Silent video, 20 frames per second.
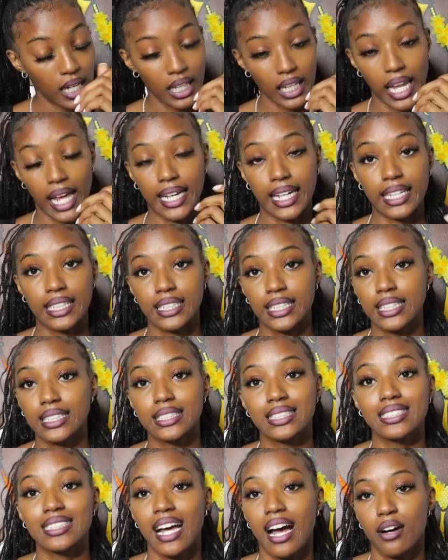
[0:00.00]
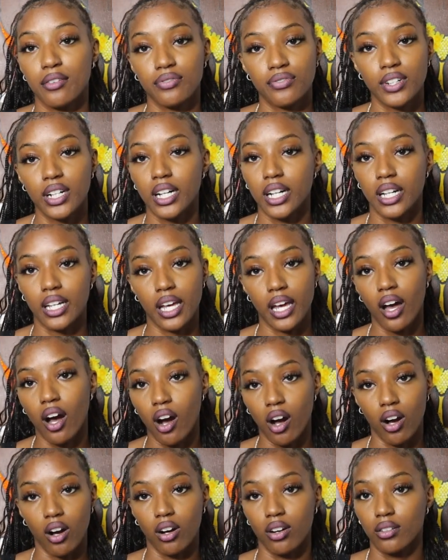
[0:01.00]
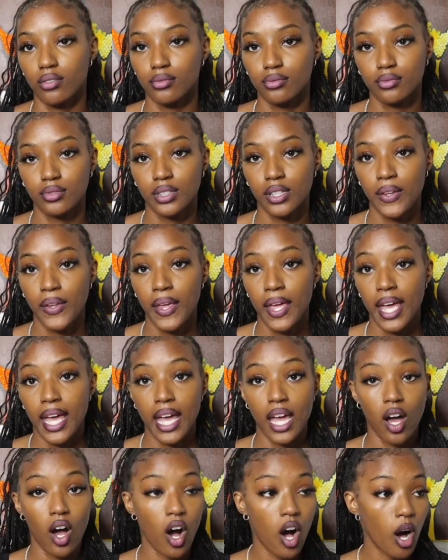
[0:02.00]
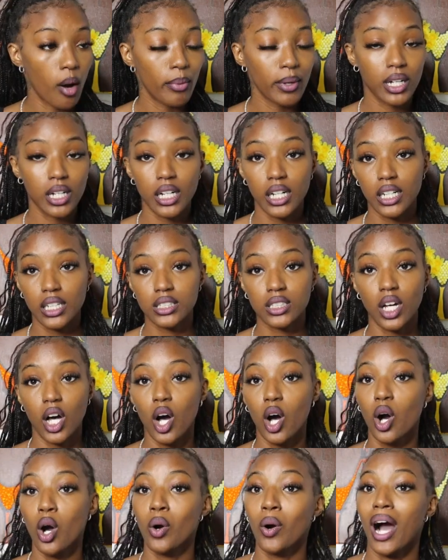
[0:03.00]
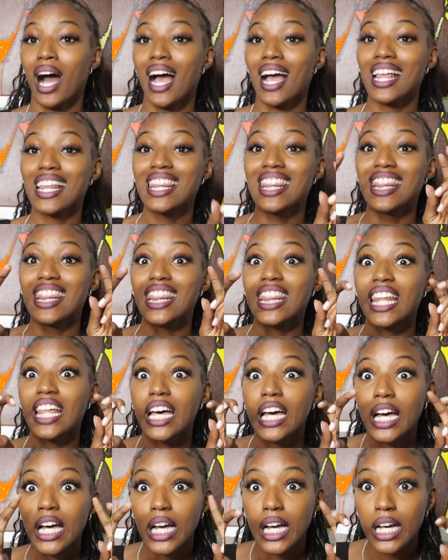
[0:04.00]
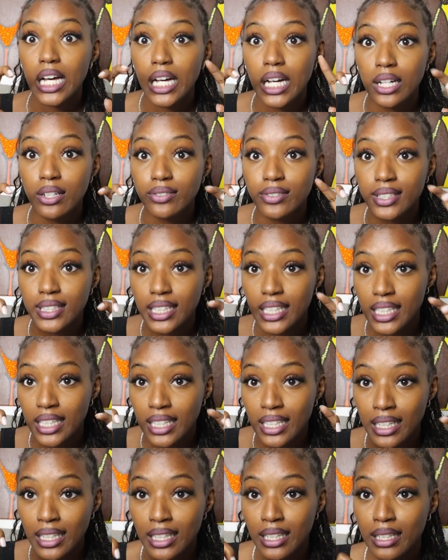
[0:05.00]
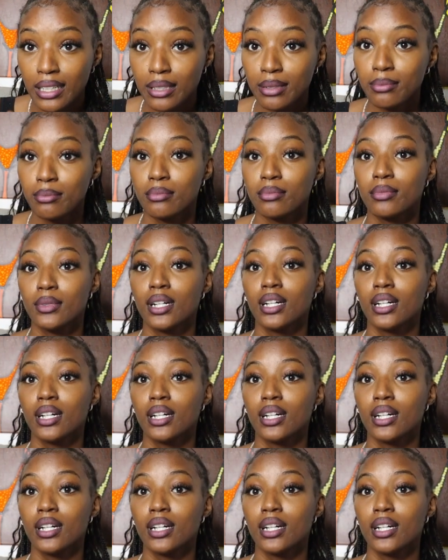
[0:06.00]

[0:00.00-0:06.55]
Like, it's not fun at all. And all because, oh, I love them.